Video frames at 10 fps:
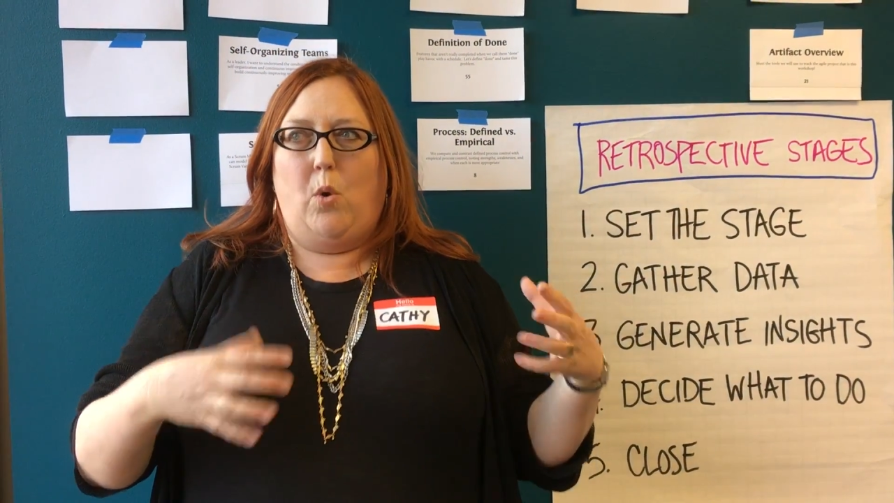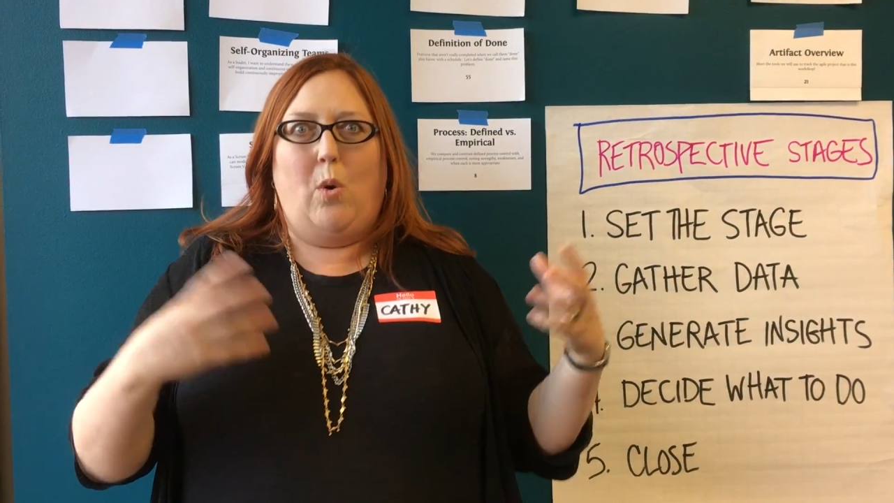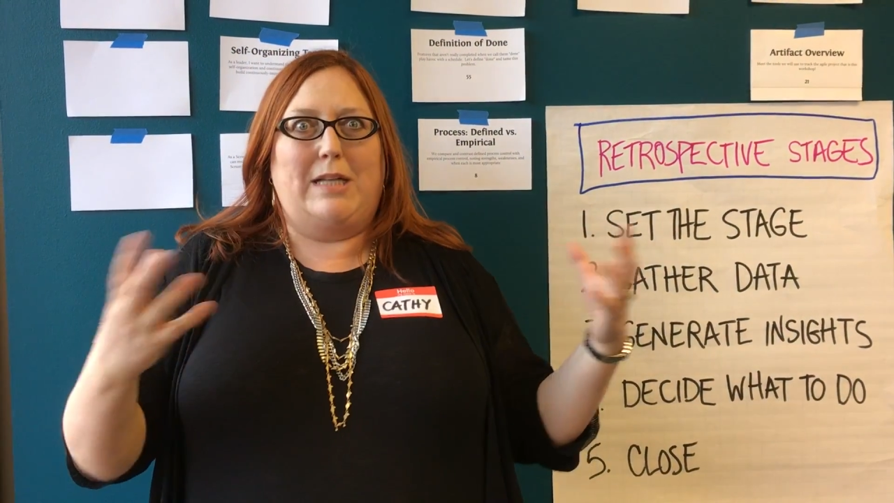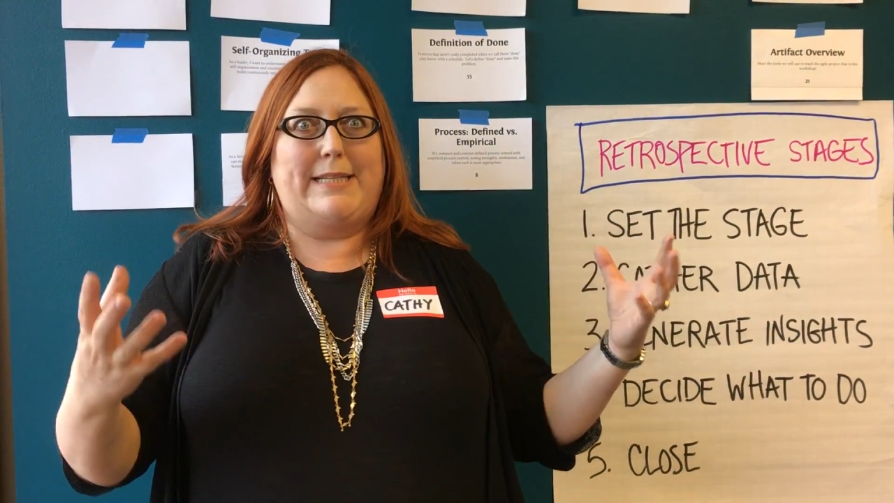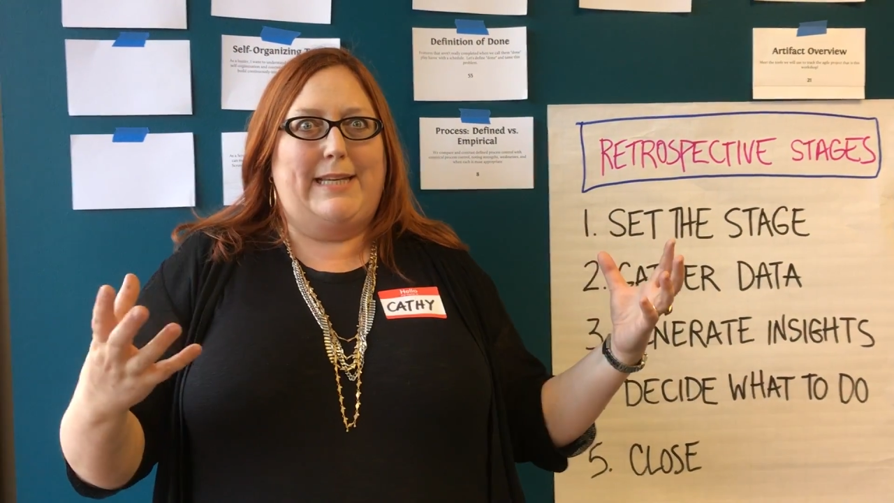
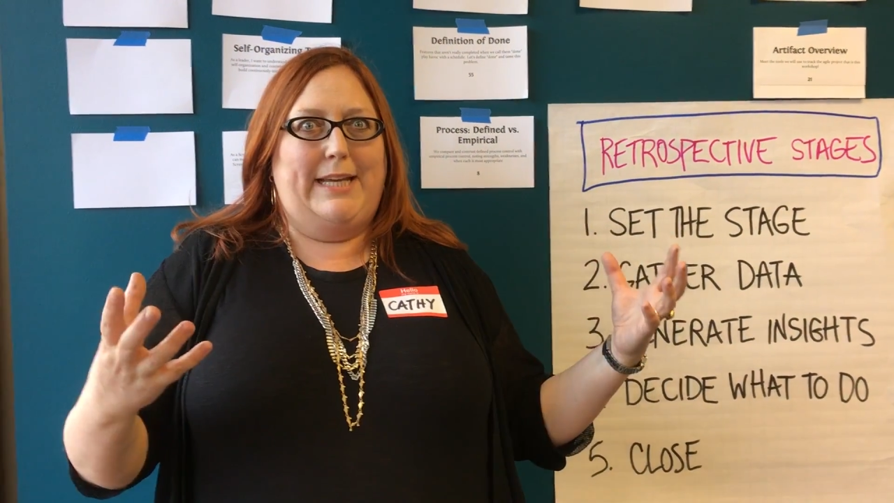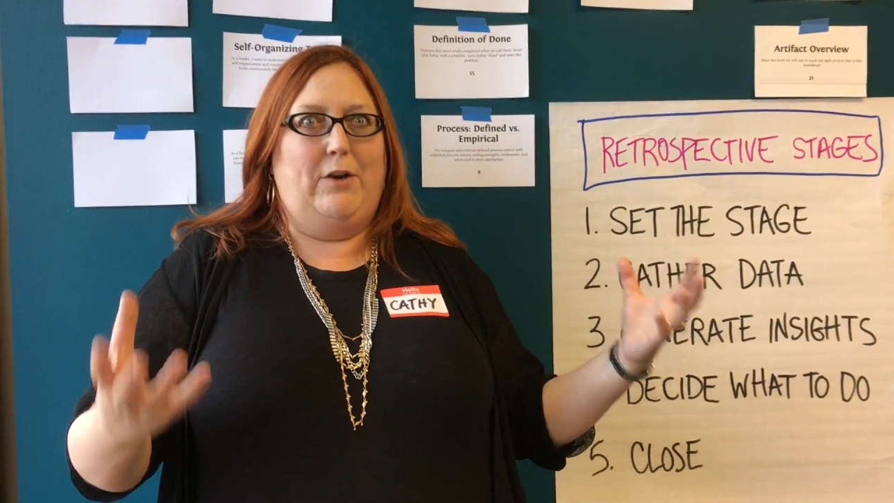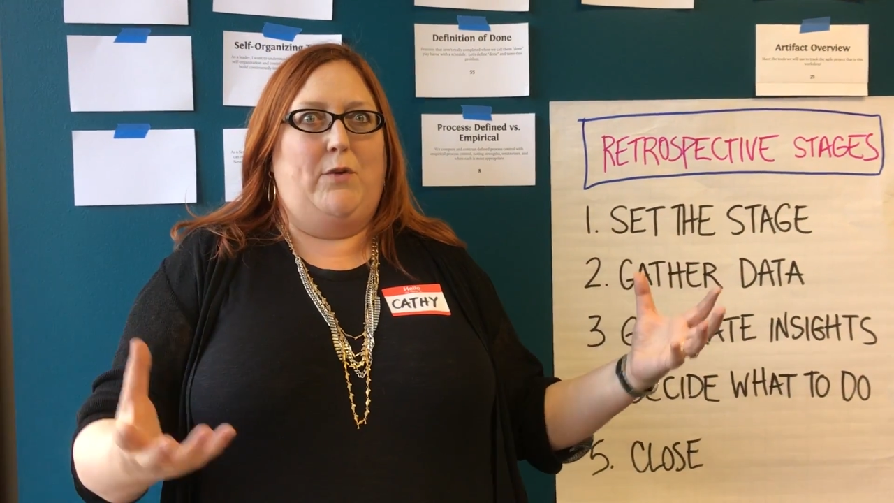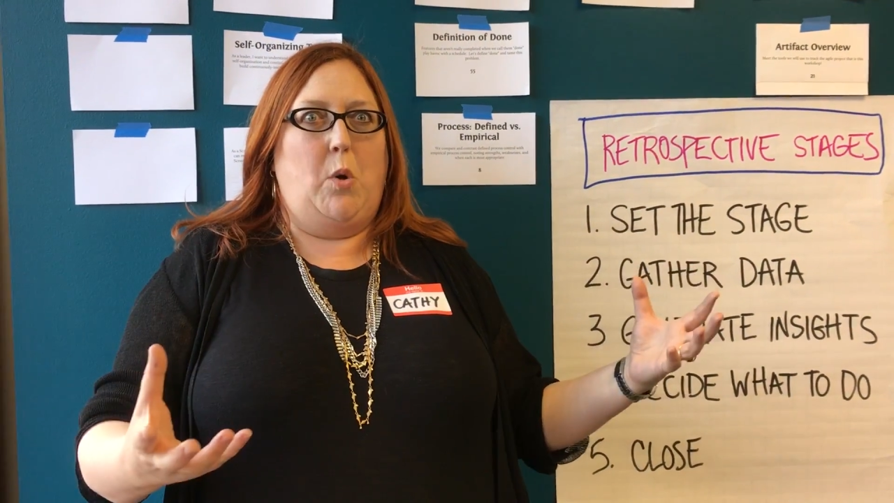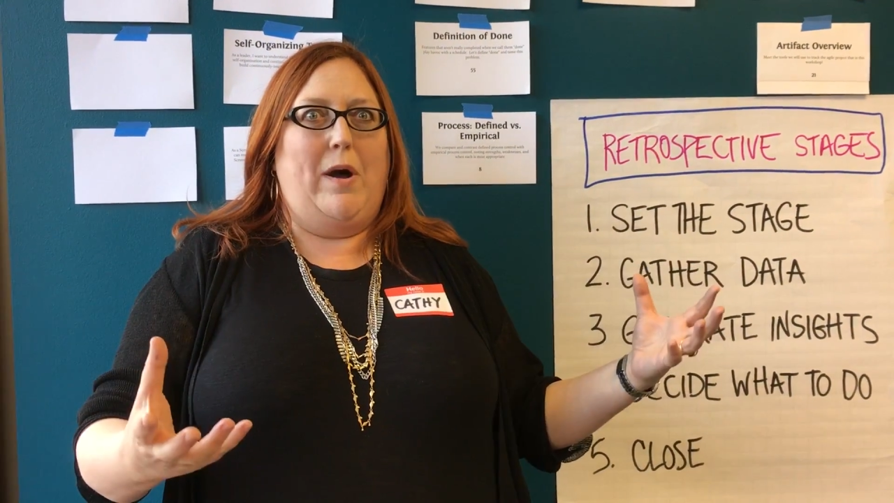quantity
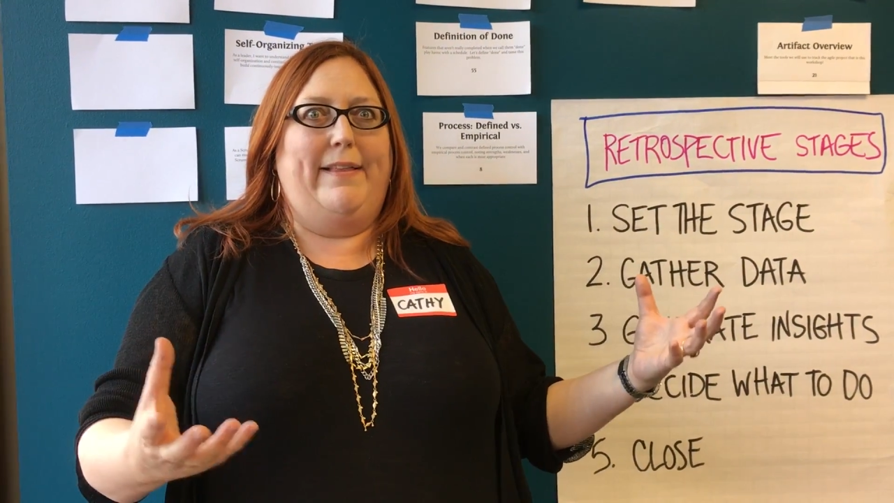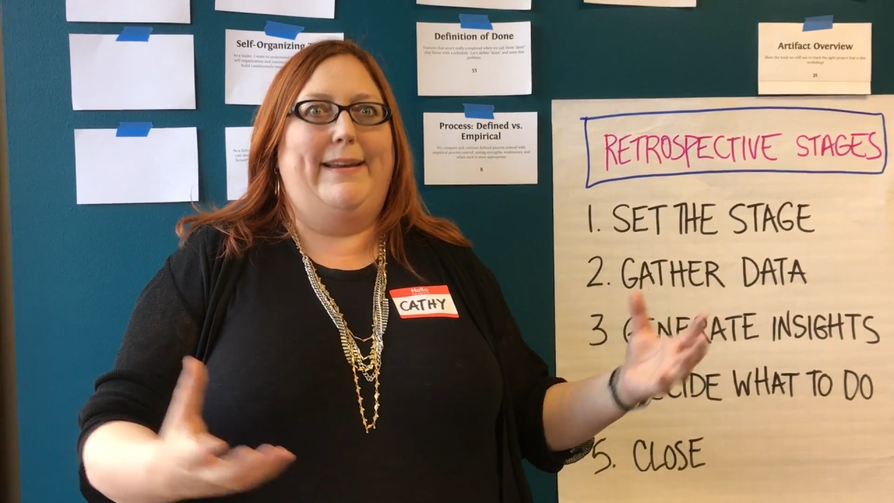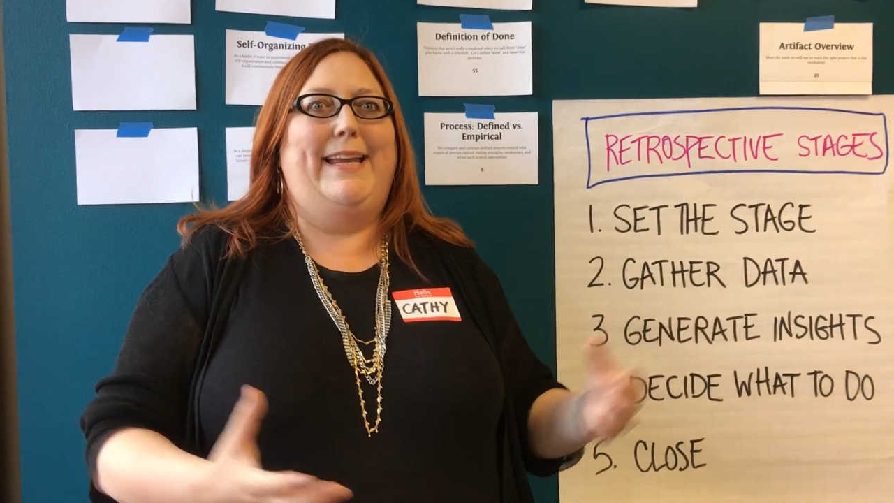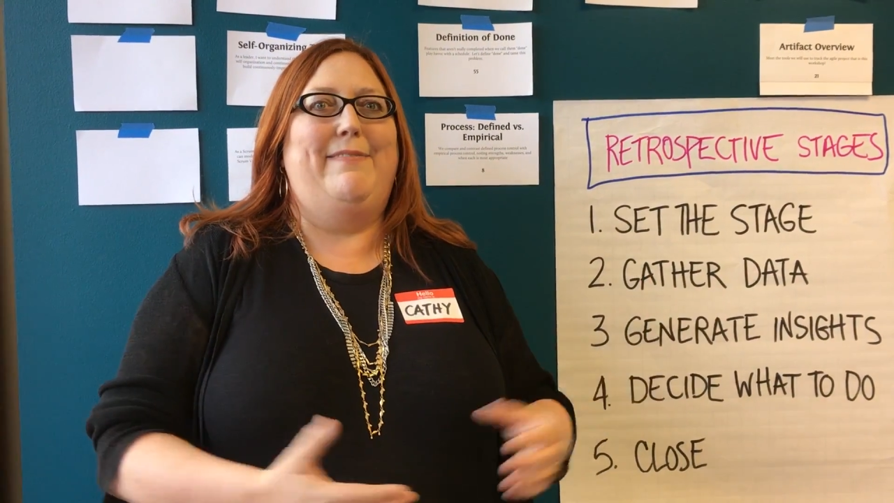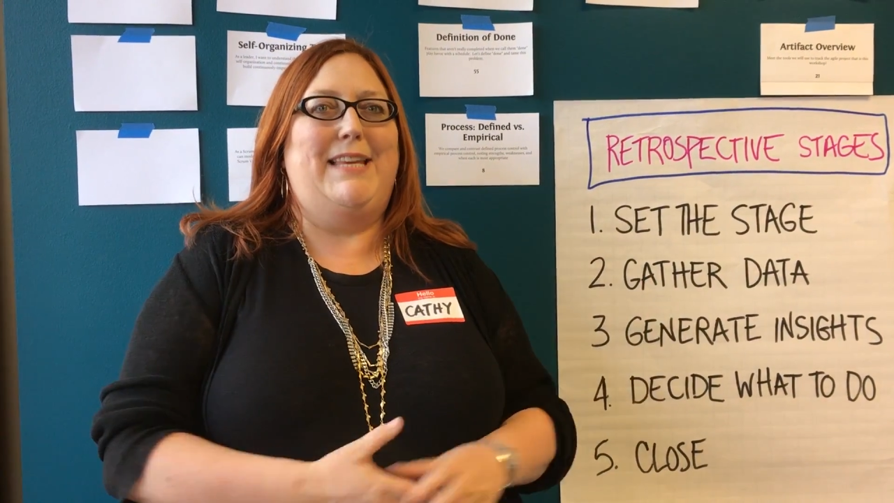over
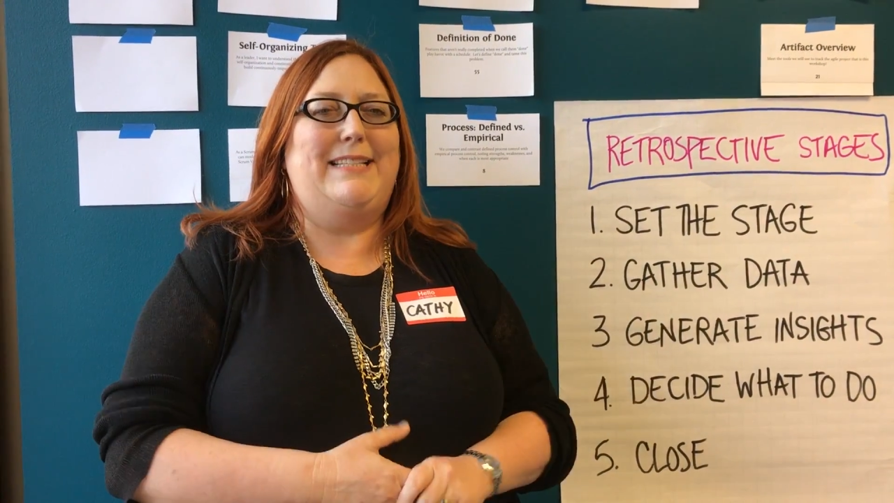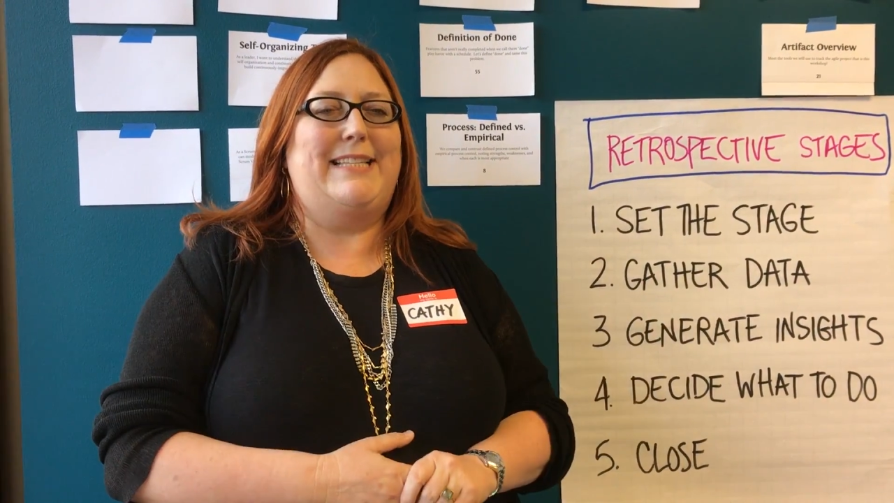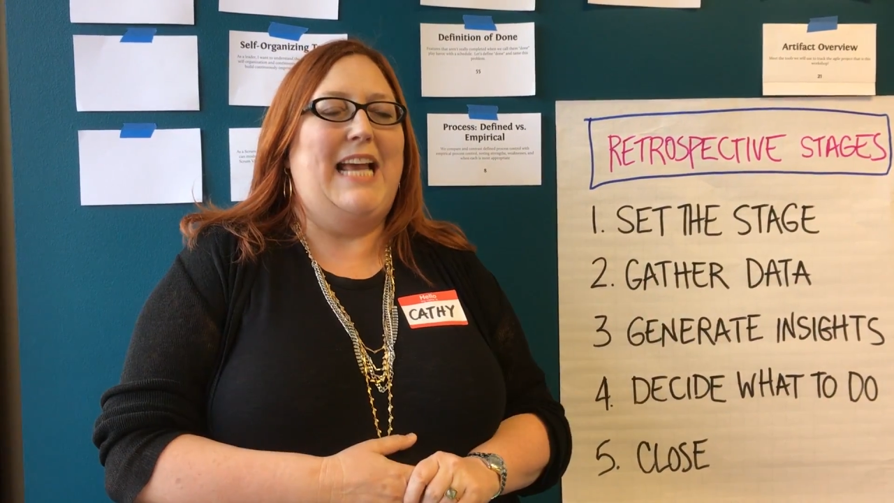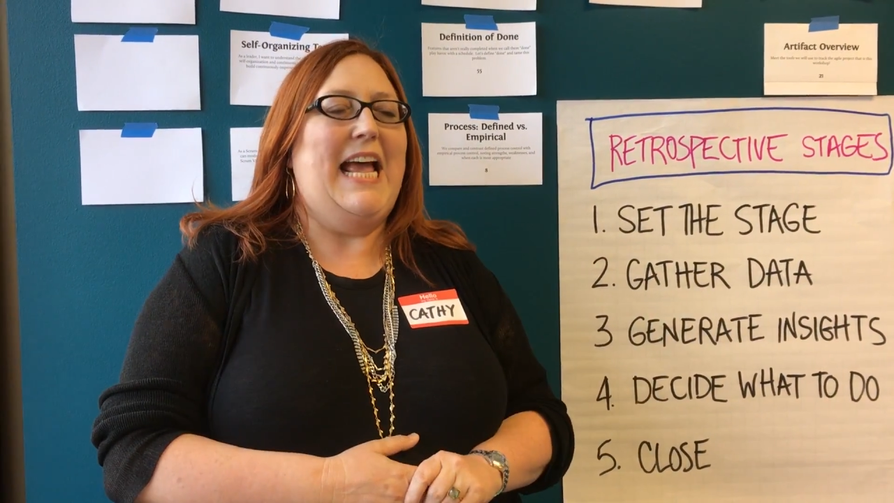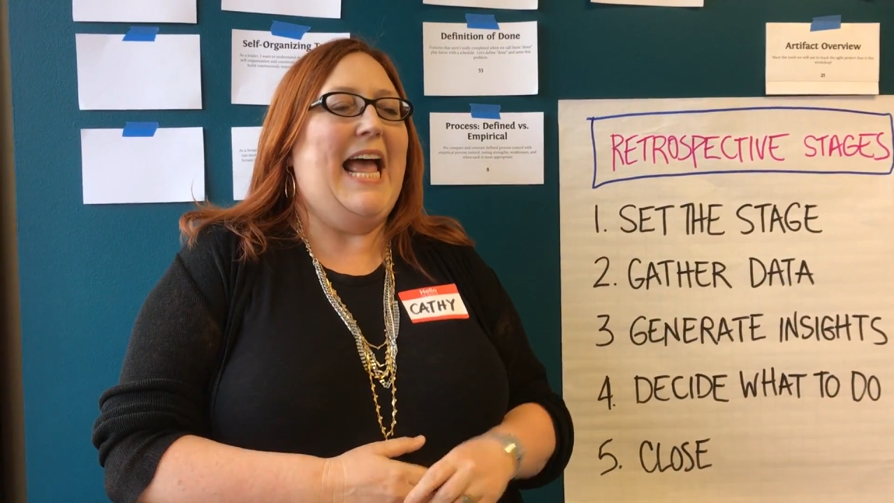quality in this.